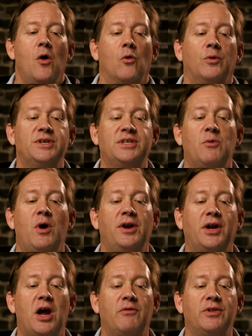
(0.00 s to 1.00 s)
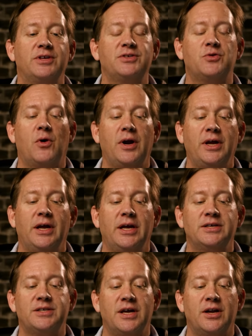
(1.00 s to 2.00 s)
Reason I wanted to cover this story
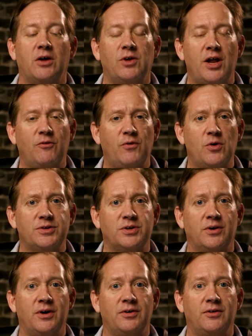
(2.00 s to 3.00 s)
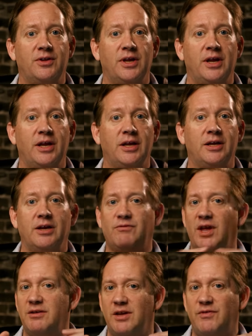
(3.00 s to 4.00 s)
is that a lot of folks are under the, if
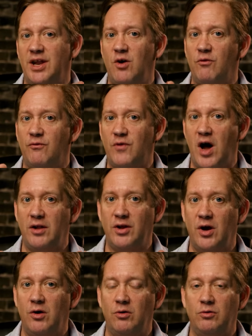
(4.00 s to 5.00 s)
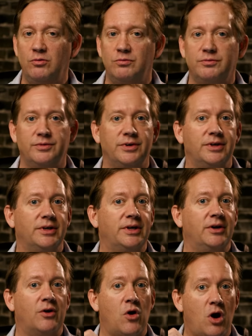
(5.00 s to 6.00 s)
they don't follow,
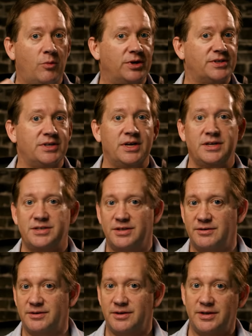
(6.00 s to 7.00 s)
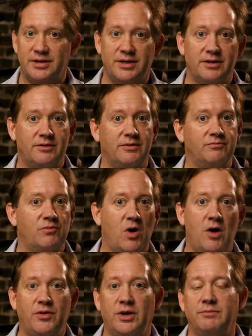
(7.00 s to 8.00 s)
you know, homelessness and
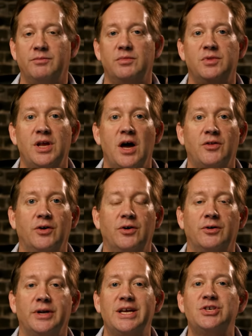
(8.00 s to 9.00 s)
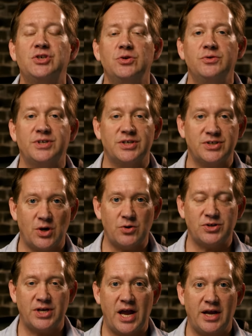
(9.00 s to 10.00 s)
all the other issues
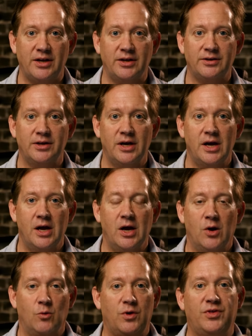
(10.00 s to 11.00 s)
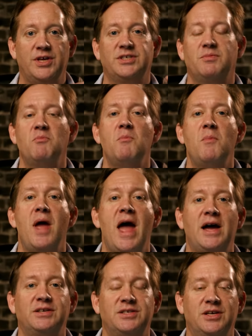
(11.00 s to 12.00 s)
associated with this
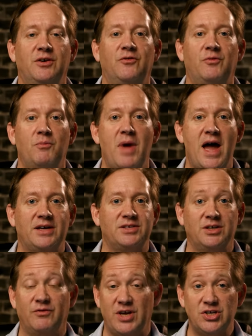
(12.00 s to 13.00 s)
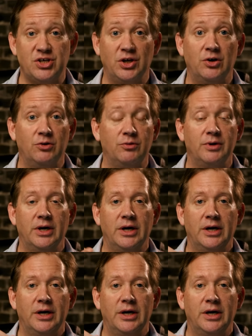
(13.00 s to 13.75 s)
massive, massive issue